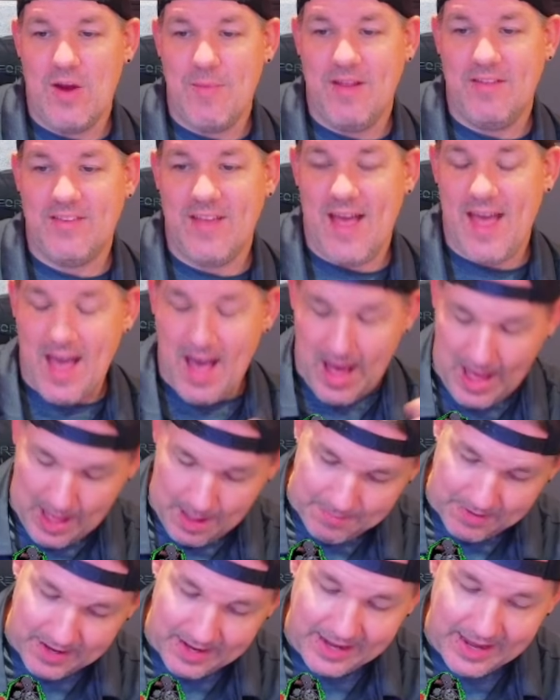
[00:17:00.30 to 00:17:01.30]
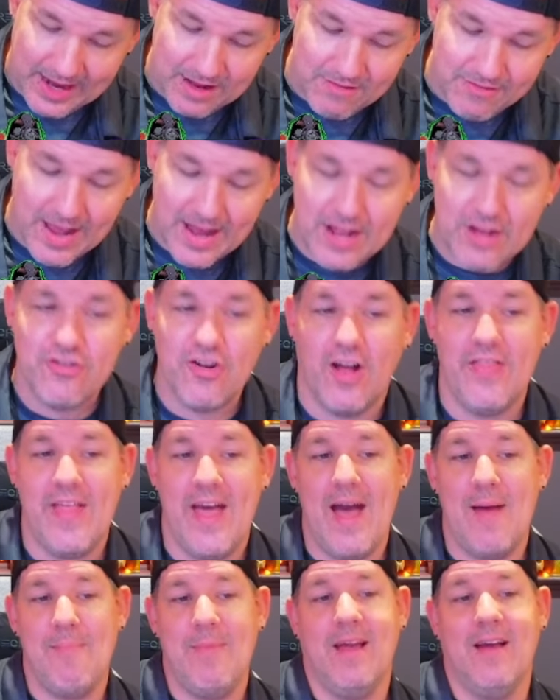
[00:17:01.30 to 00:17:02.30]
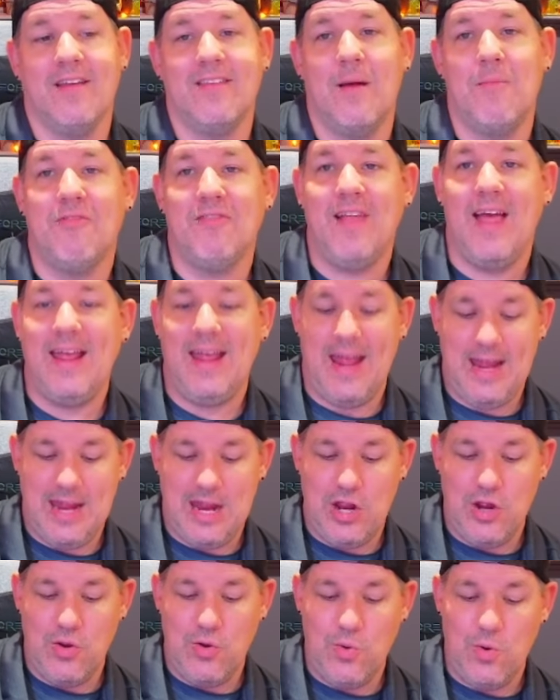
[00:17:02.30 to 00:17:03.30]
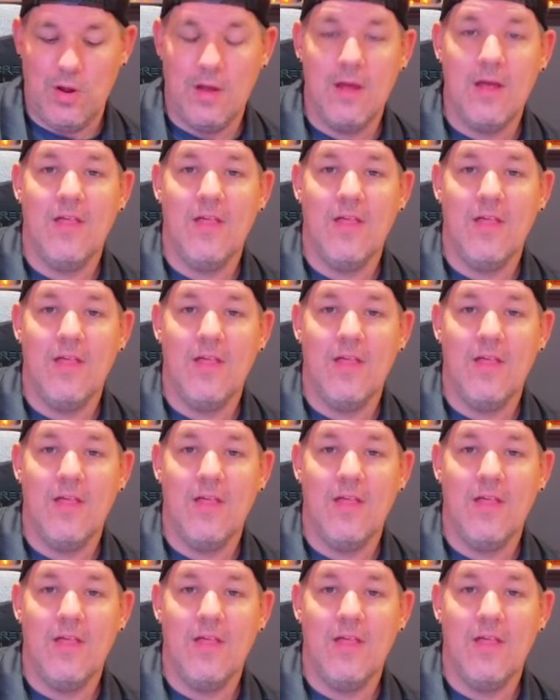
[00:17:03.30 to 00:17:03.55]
me say, I'm going to get advantage on that because I'm flanking you,